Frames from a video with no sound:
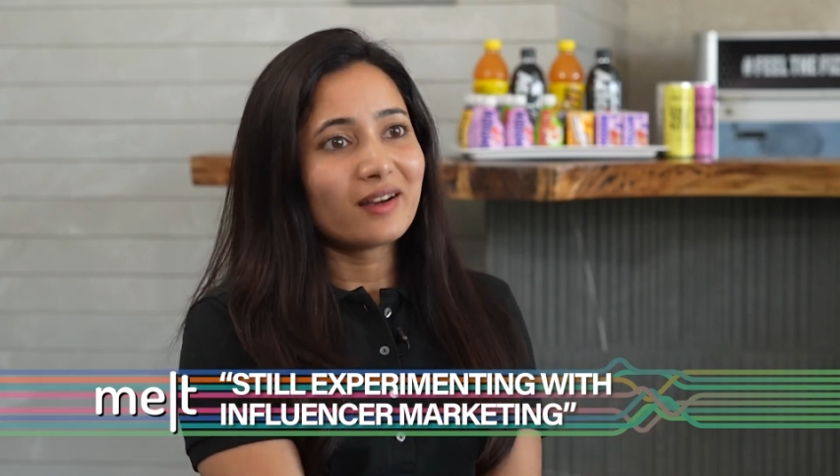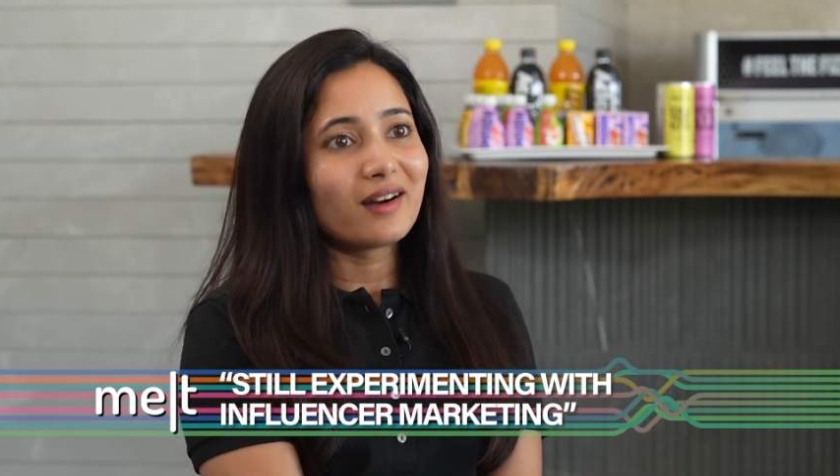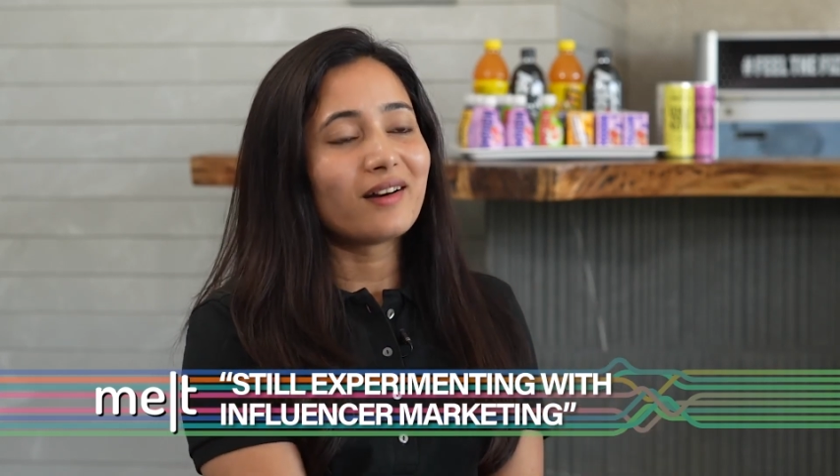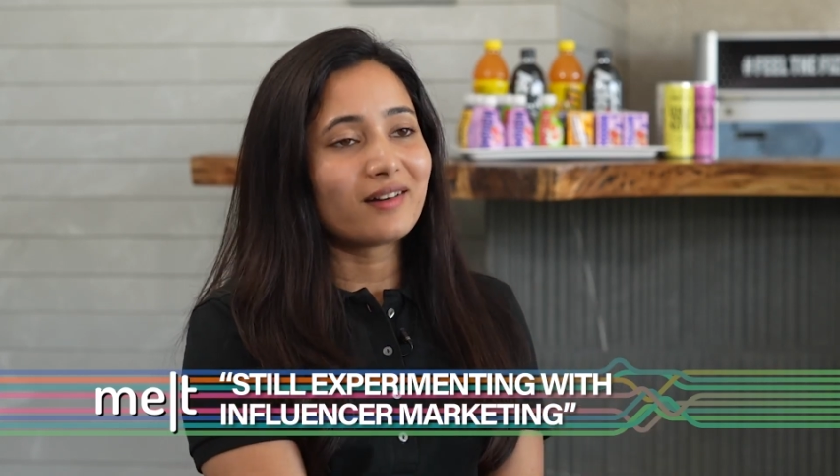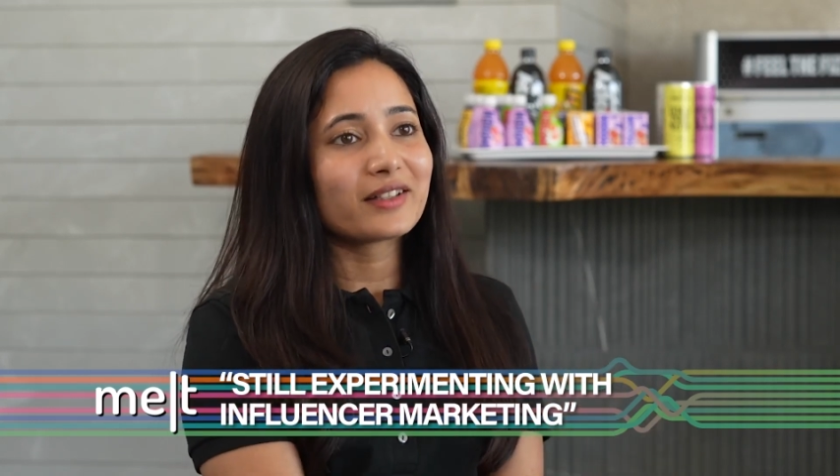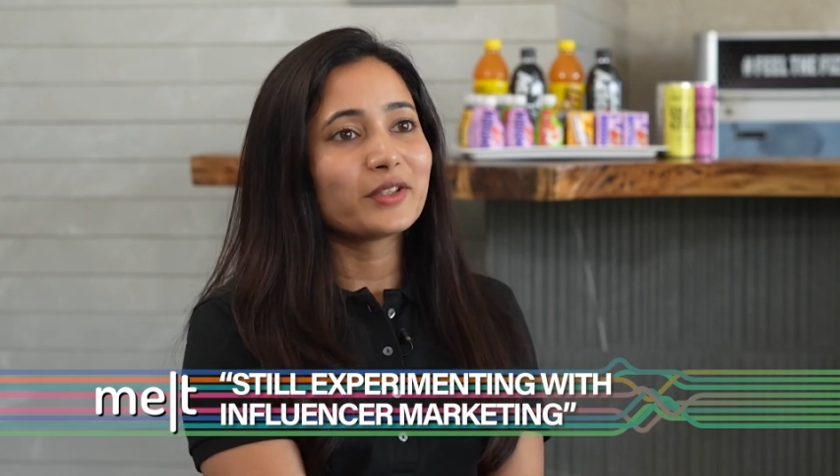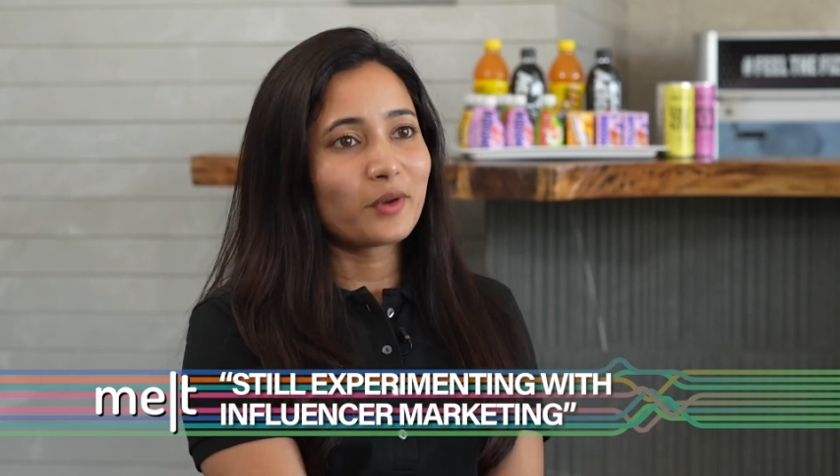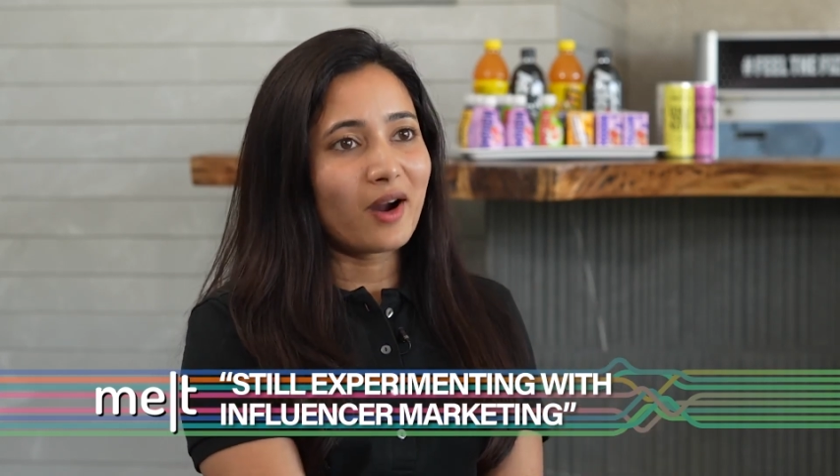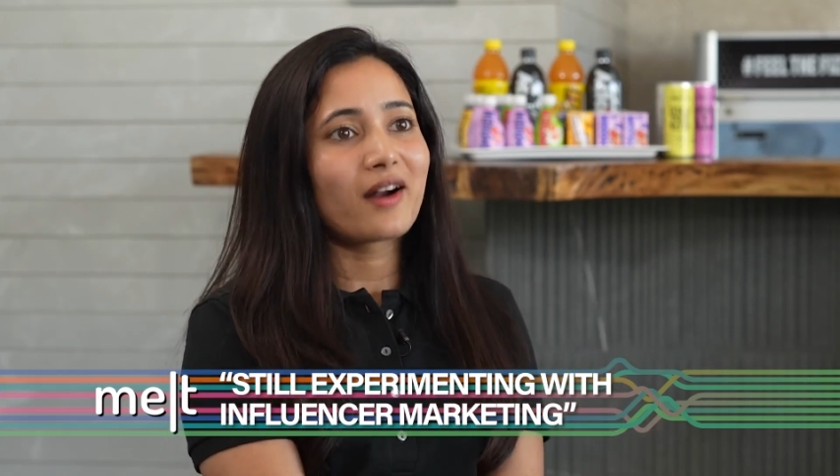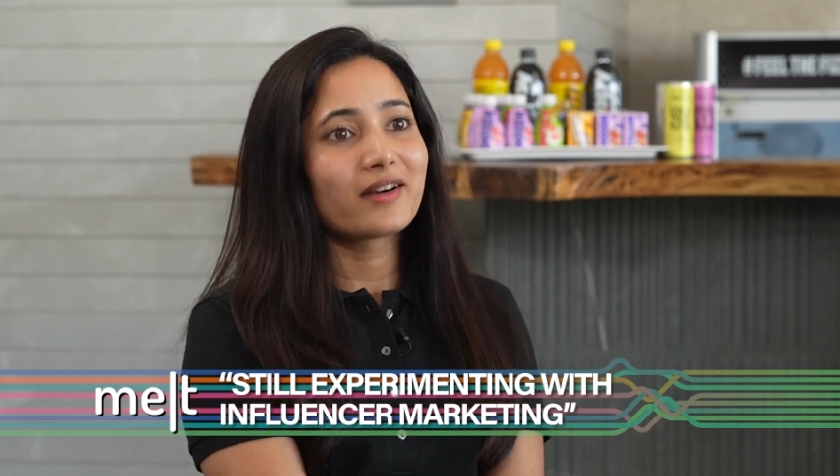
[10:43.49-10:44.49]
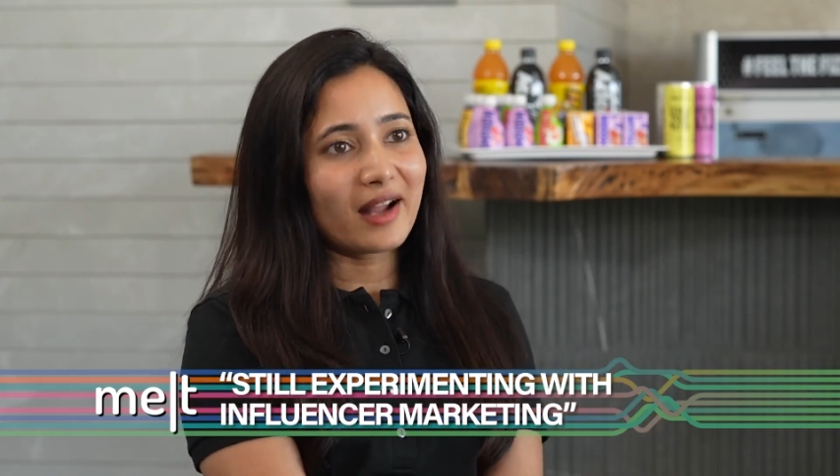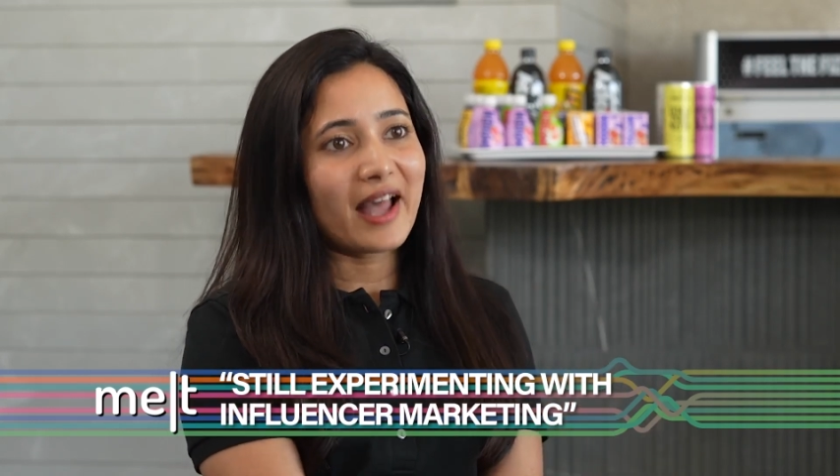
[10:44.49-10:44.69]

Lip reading: our